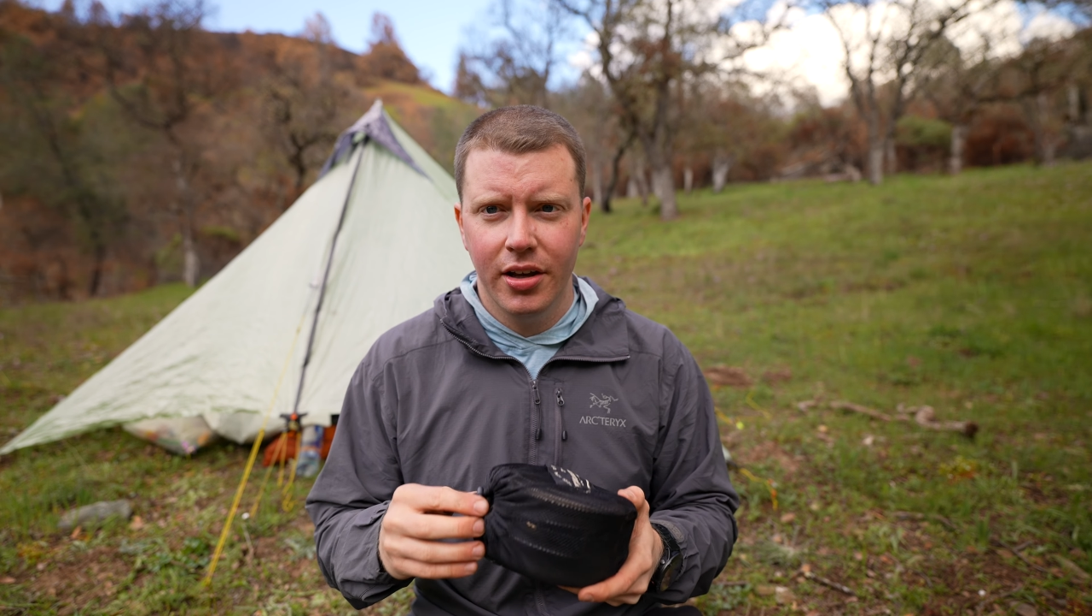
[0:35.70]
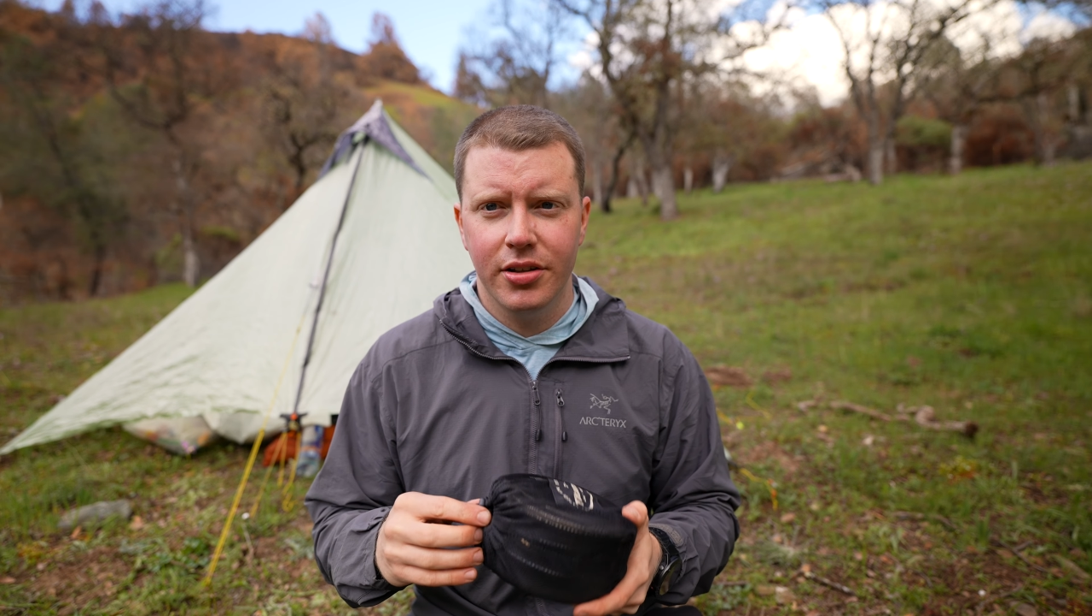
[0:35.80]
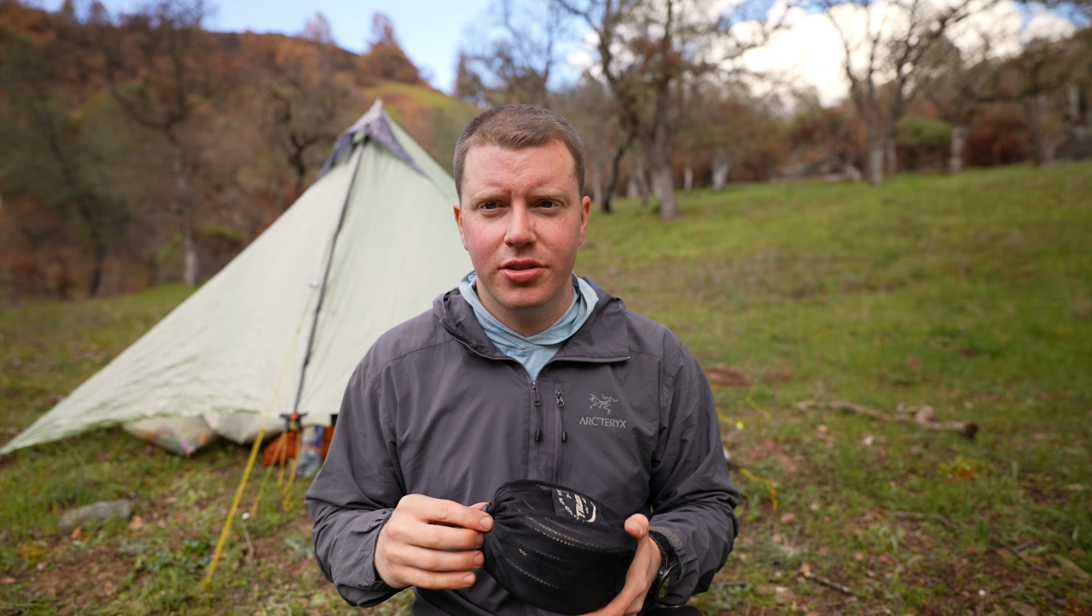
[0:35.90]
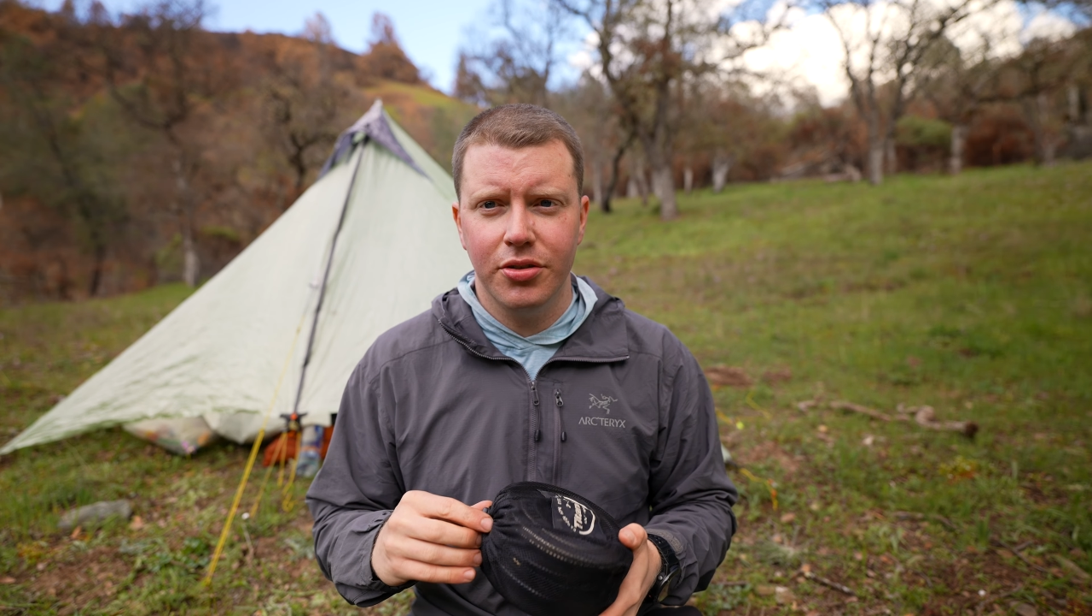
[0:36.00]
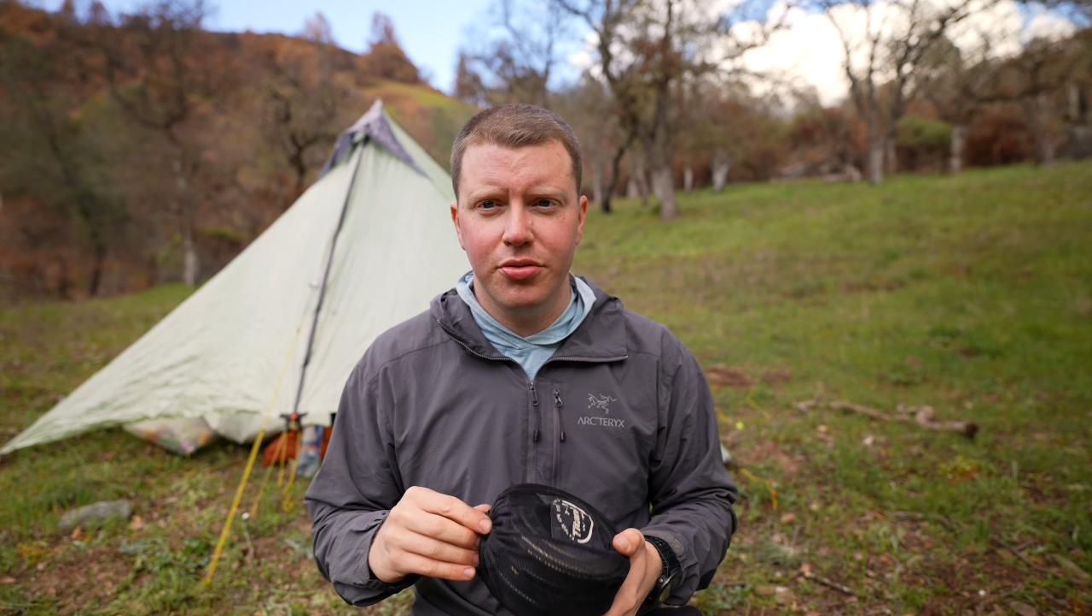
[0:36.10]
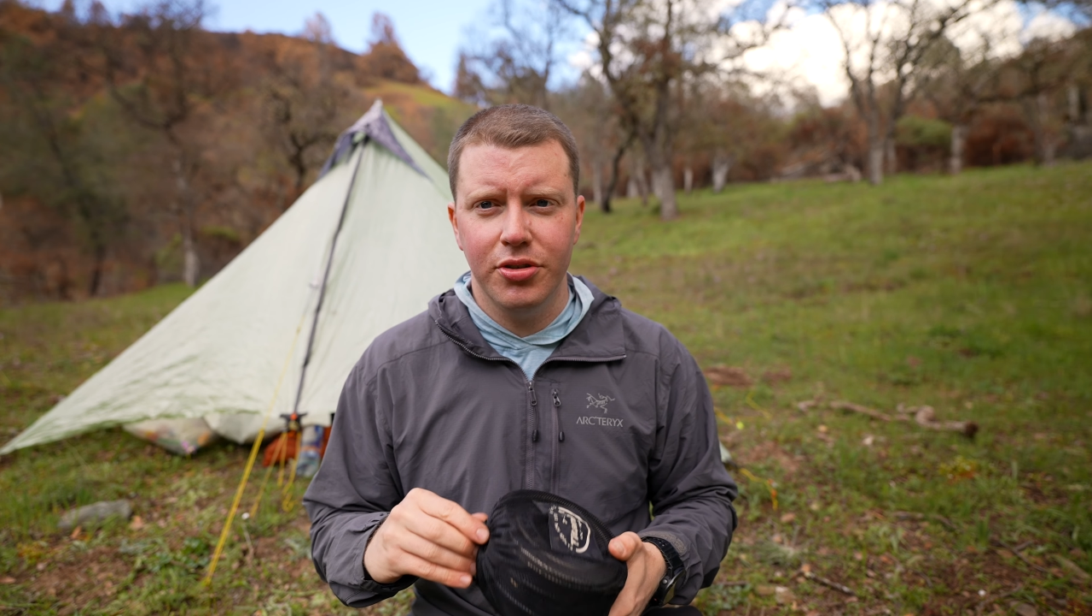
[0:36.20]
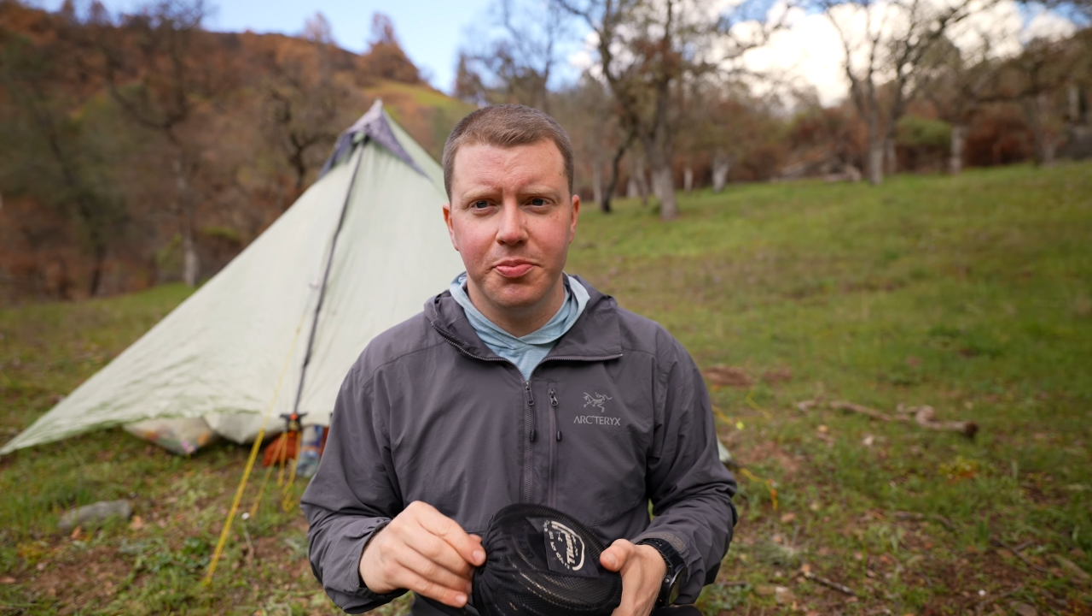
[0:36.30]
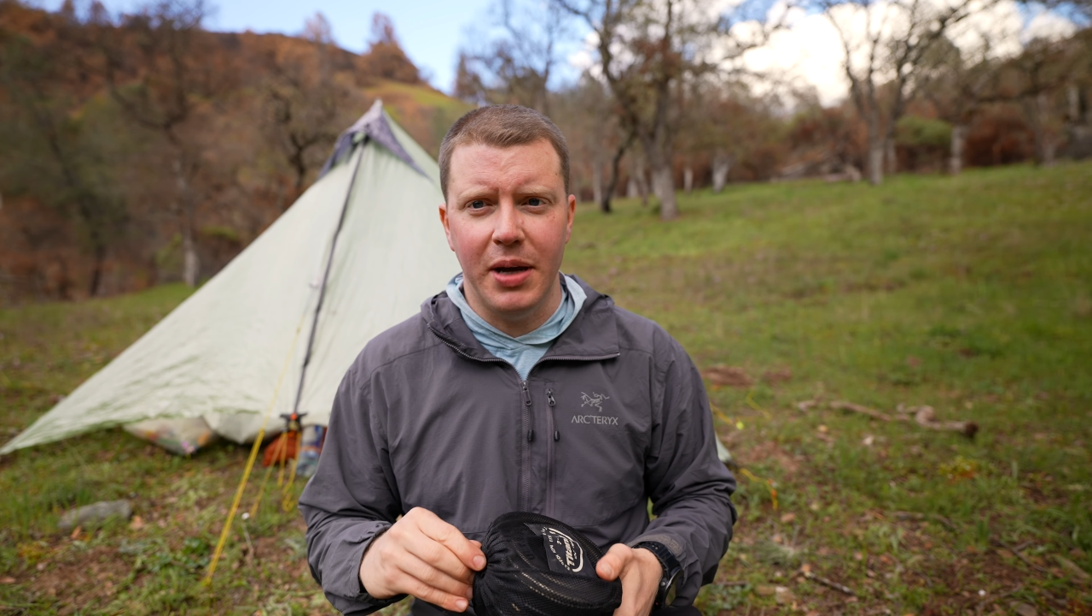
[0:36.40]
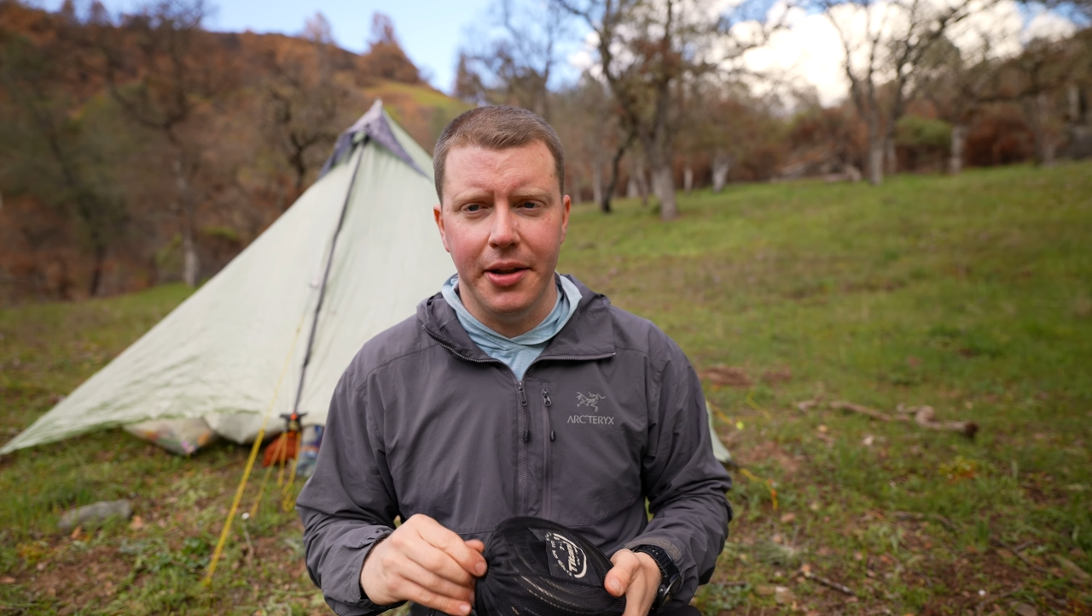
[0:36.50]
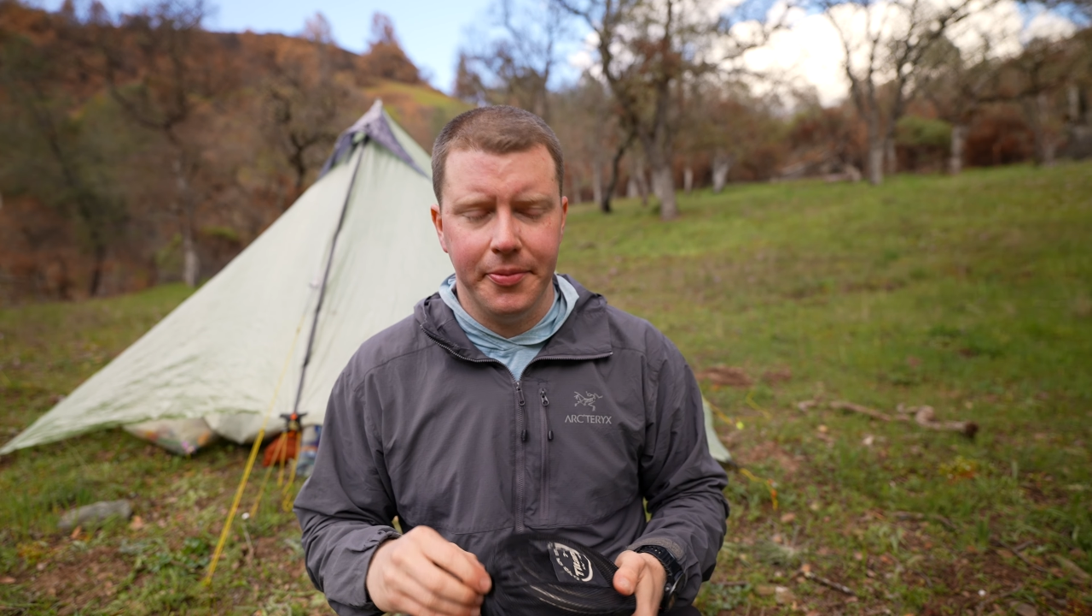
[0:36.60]
Let's go through this
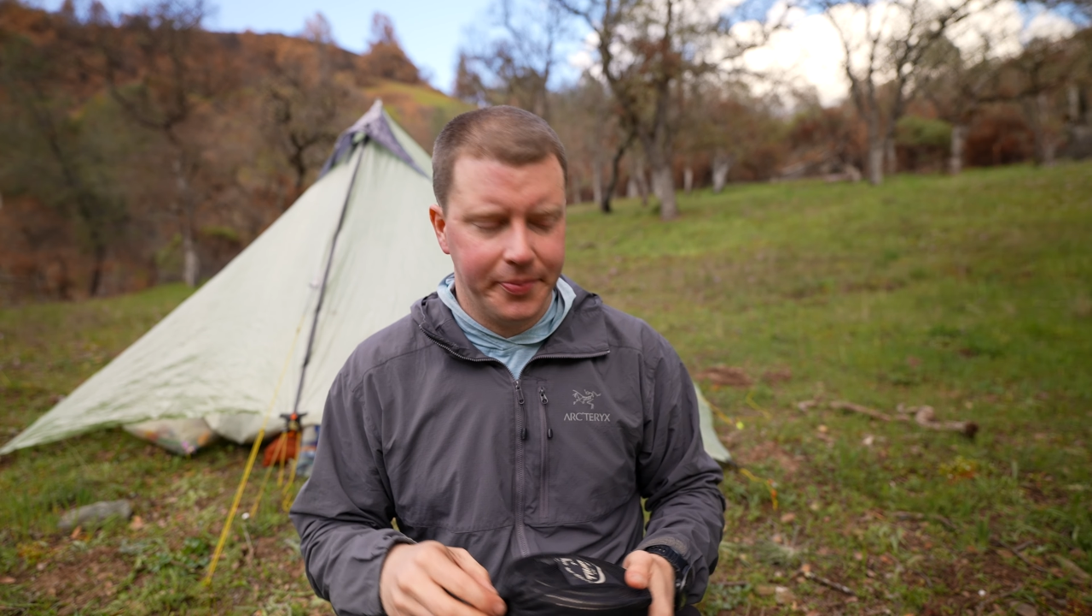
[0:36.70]
pot.